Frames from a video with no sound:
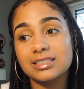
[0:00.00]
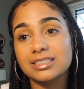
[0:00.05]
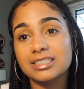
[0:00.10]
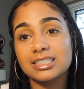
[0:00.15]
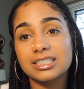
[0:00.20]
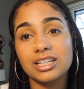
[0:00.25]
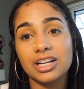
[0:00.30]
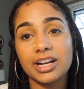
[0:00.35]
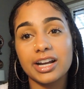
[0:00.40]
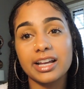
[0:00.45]

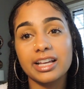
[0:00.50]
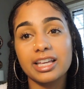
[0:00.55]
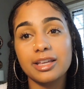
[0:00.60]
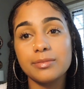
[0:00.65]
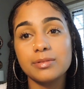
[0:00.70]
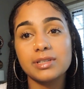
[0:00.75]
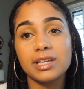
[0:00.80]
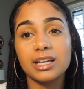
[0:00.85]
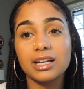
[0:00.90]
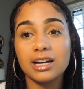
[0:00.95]
Sorry, I
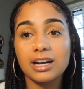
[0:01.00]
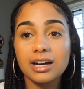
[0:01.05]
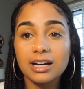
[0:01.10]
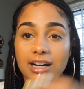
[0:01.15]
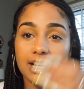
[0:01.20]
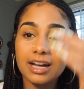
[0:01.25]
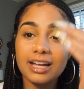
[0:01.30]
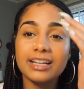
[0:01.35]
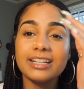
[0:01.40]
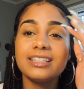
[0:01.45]
keep saying
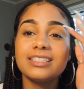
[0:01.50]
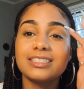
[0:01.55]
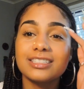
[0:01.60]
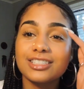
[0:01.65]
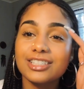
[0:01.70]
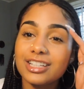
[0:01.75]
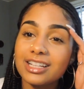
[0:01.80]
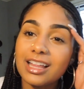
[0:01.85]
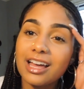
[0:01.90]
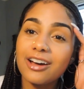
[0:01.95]
I need to
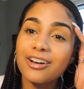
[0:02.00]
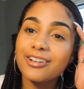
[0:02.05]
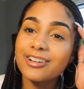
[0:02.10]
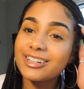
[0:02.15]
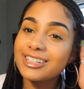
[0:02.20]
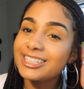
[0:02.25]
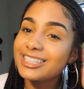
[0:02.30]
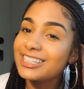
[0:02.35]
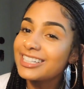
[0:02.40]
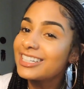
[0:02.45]
chill out.
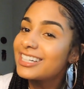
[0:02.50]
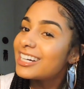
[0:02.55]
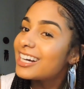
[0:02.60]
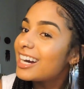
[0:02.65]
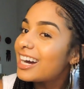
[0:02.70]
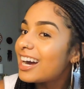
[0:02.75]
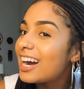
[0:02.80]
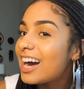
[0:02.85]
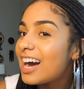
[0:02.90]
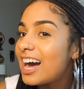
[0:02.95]

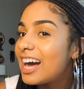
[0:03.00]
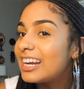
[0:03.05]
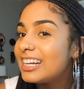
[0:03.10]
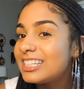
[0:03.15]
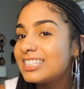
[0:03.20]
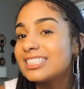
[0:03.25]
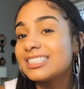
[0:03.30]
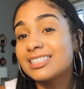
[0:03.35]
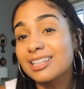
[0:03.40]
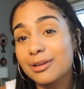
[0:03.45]
I
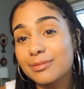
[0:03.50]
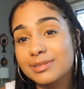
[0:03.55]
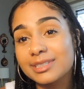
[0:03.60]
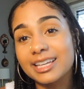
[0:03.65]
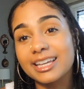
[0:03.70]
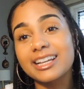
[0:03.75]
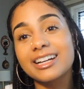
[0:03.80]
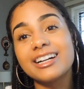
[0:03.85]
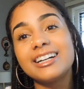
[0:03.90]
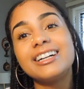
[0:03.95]
need to stop
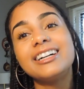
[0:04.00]
saying